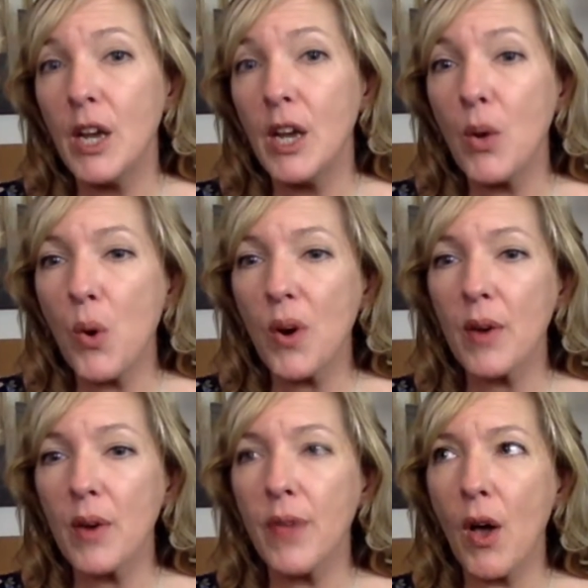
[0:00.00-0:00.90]
you know,
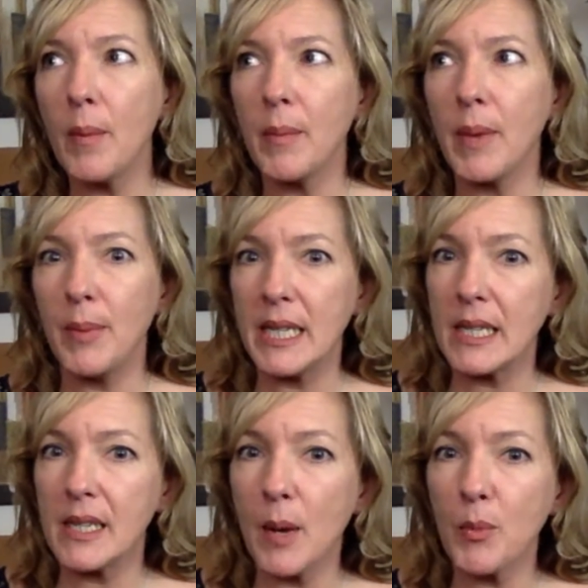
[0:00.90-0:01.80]
or thought maybe
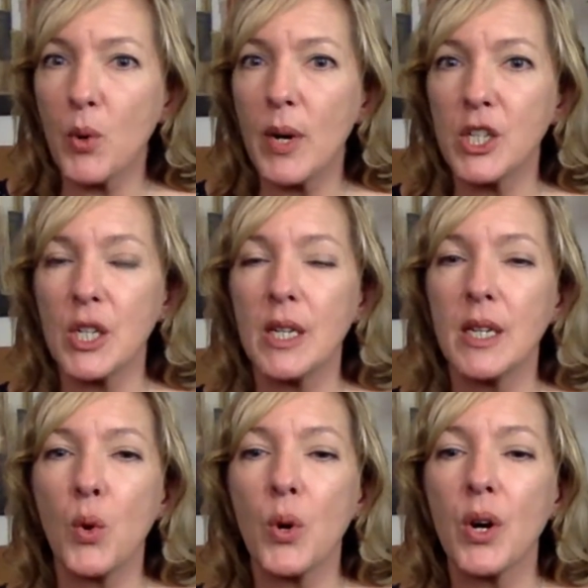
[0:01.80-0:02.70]
it's a dumb
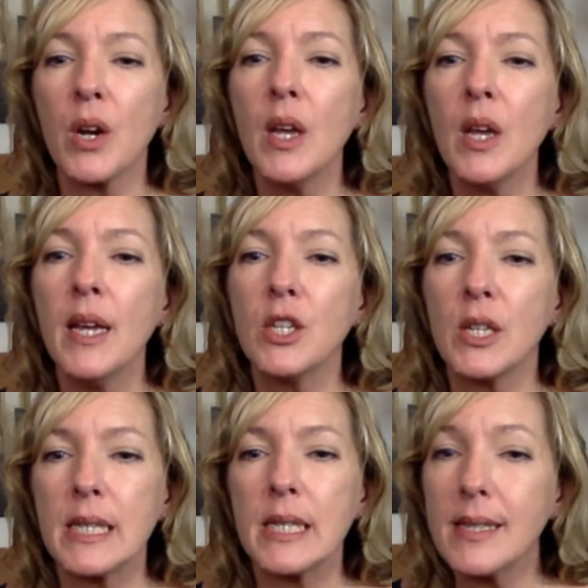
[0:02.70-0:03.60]
question or
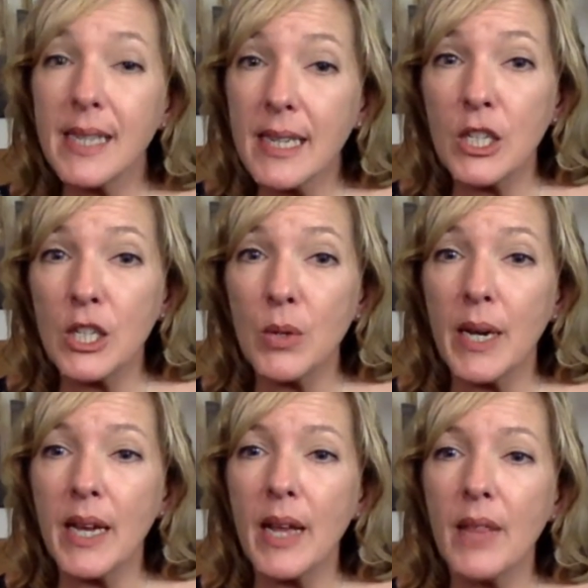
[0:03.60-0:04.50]
just didn't
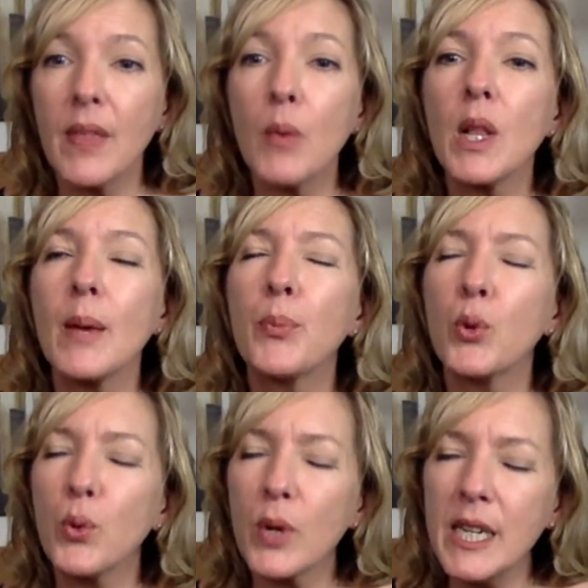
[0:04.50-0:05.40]
do it that will
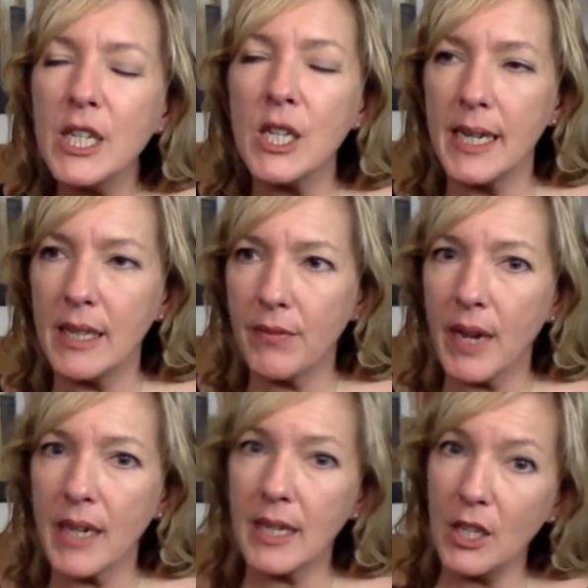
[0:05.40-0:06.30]
appreciate the
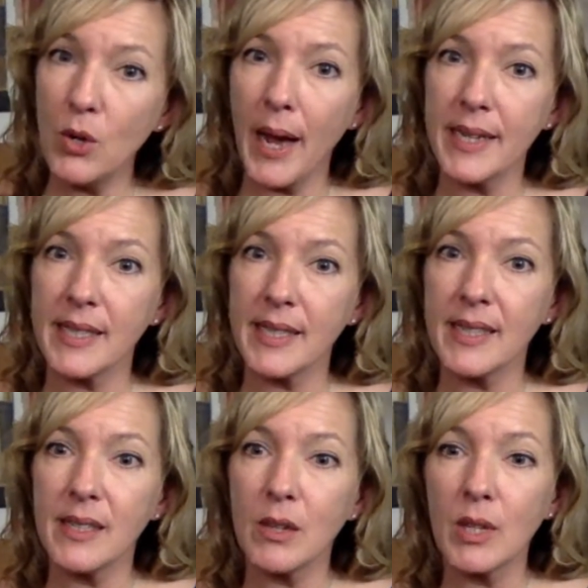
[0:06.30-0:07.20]
fact that you
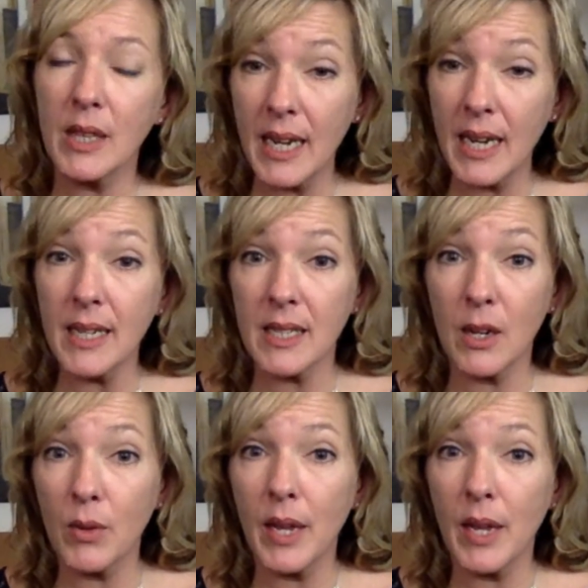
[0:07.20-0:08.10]
asked it so that they get
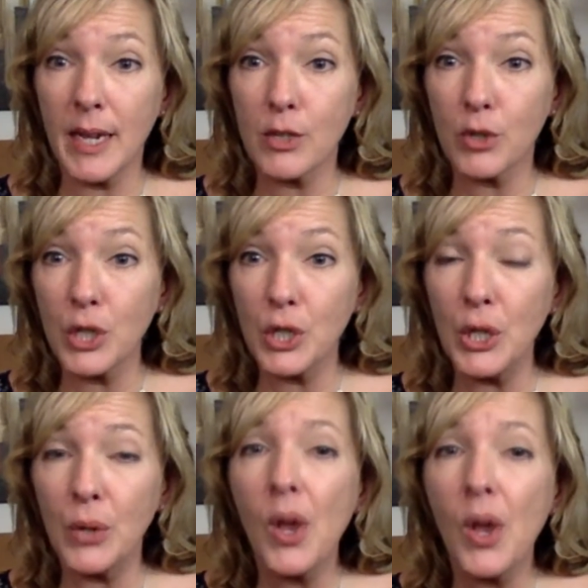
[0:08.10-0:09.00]
to know the answer
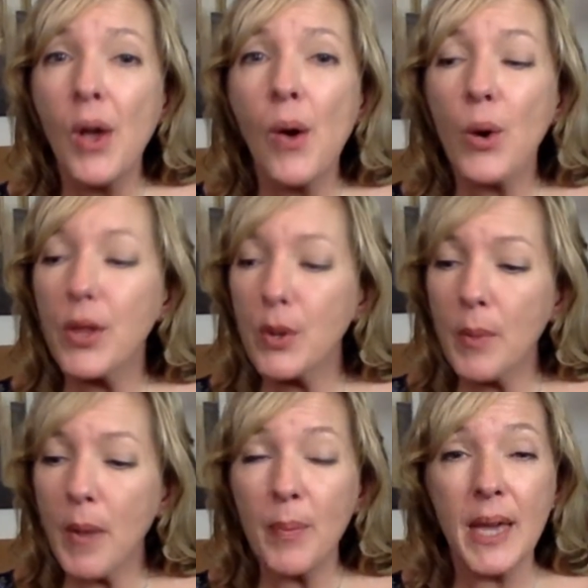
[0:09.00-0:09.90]
too. Or
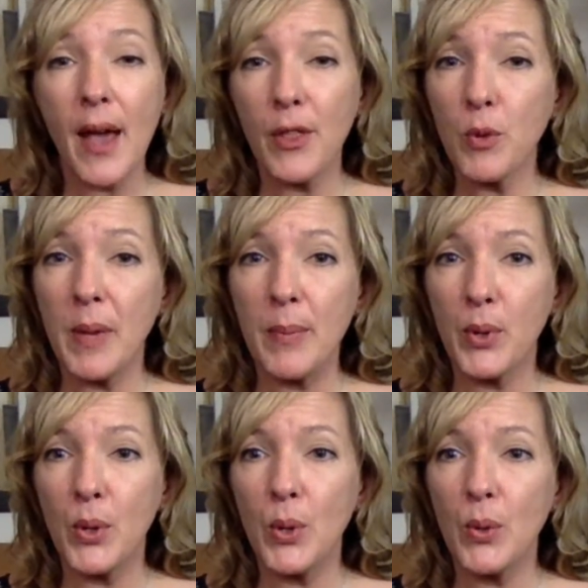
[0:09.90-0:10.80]
there might be other
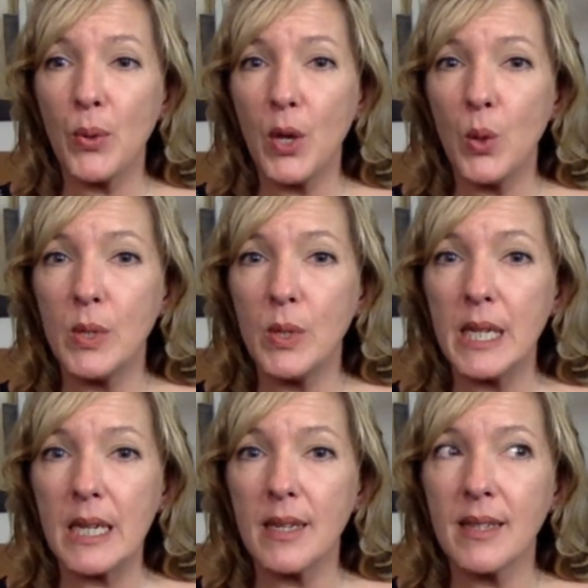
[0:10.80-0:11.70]
people who, who
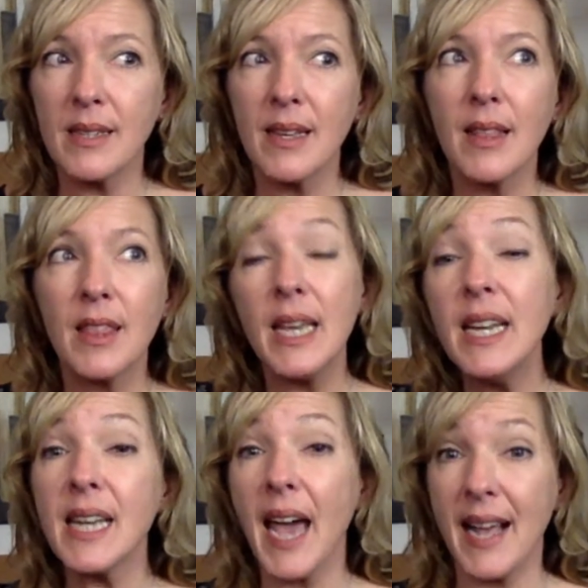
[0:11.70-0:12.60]
didn't
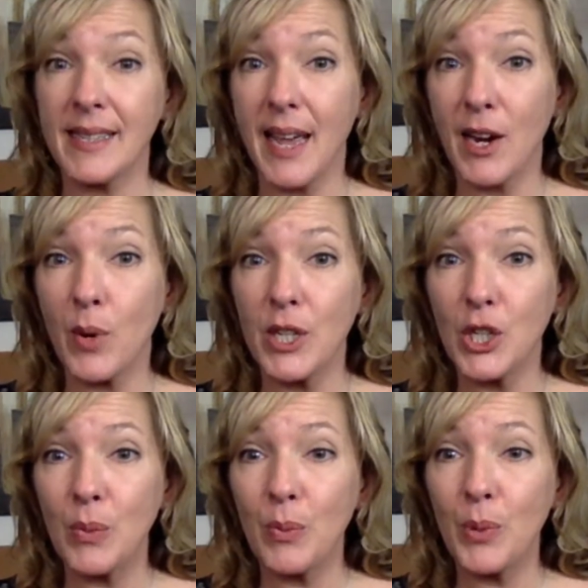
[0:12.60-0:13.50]
think to ask that
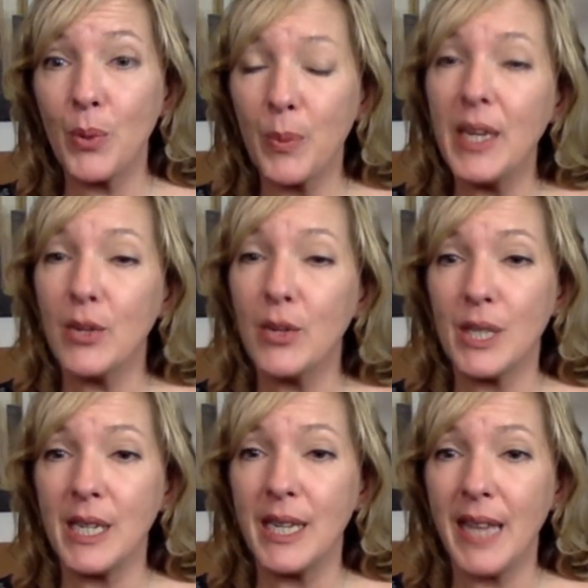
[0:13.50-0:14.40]
question but would be
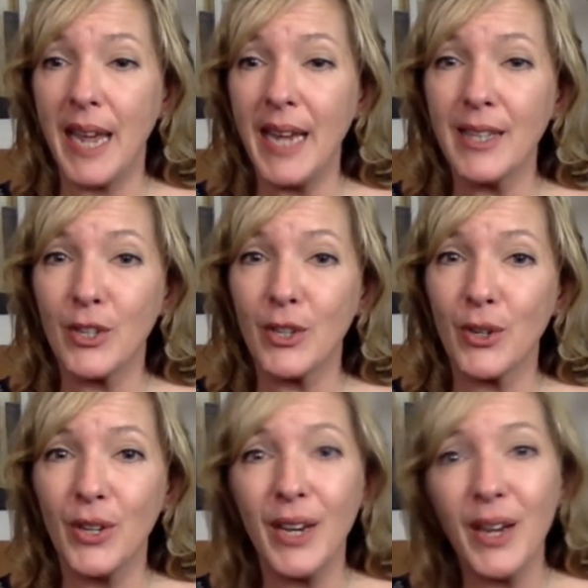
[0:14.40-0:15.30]
interested in the
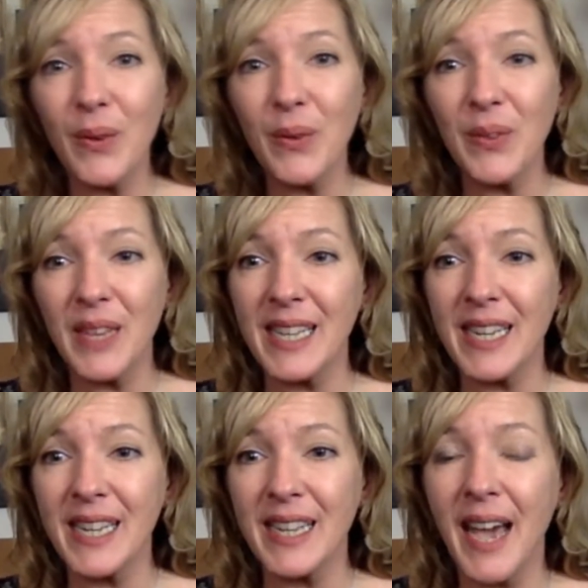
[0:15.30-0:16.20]
answer, you know,
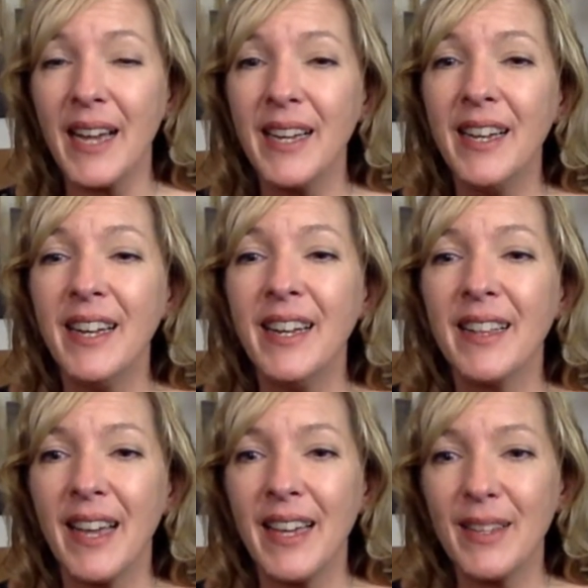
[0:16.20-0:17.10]
things like that.
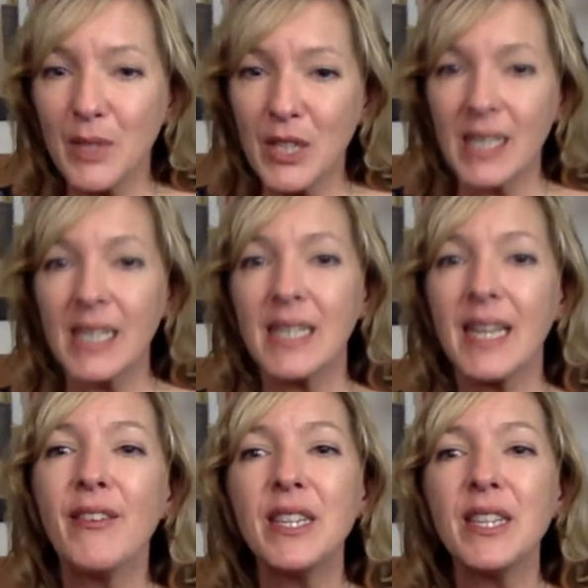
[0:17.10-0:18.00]
Like,
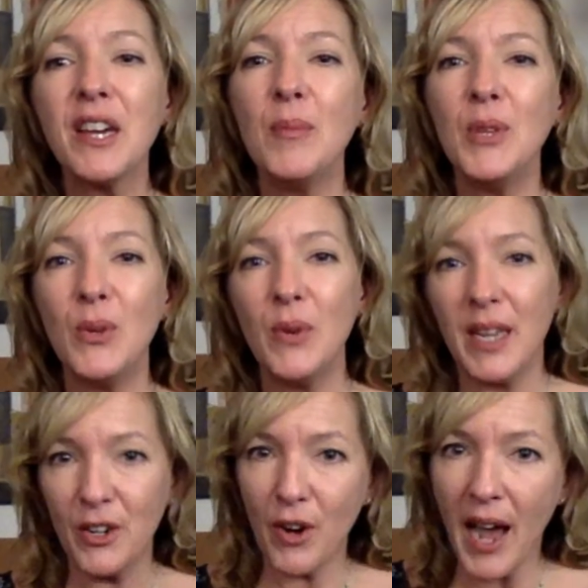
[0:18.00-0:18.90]
just every time you
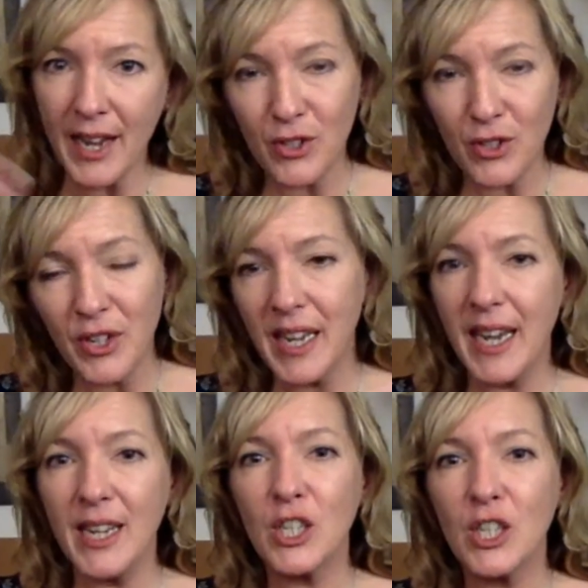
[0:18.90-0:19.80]
interact or
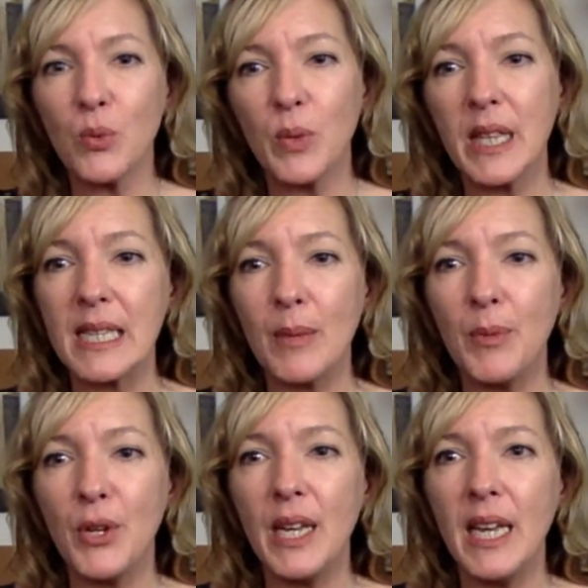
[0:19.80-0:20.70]
engage with this
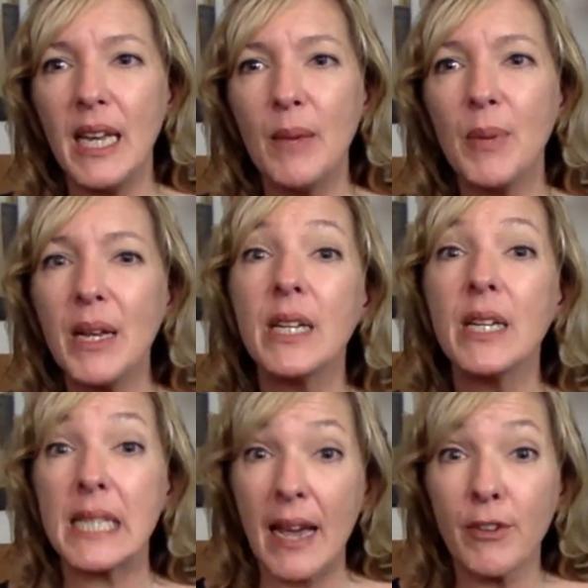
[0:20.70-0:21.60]
community, it
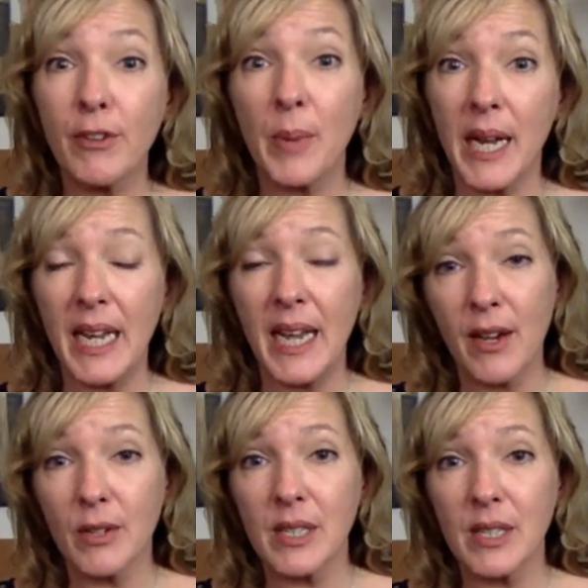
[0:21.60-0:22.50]
benefits everybody
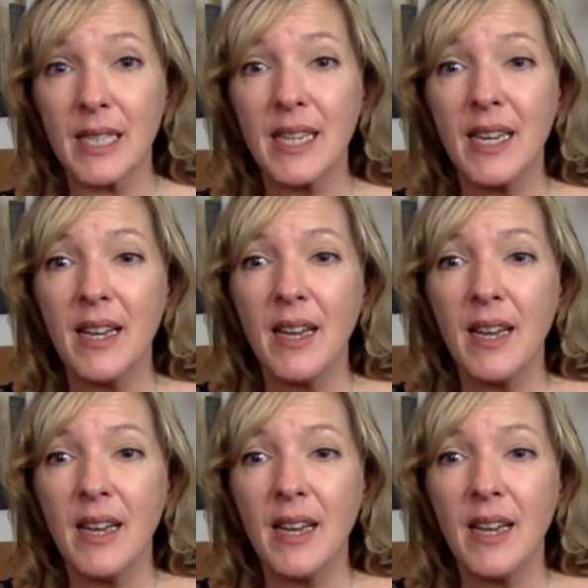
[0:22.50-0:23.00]
else.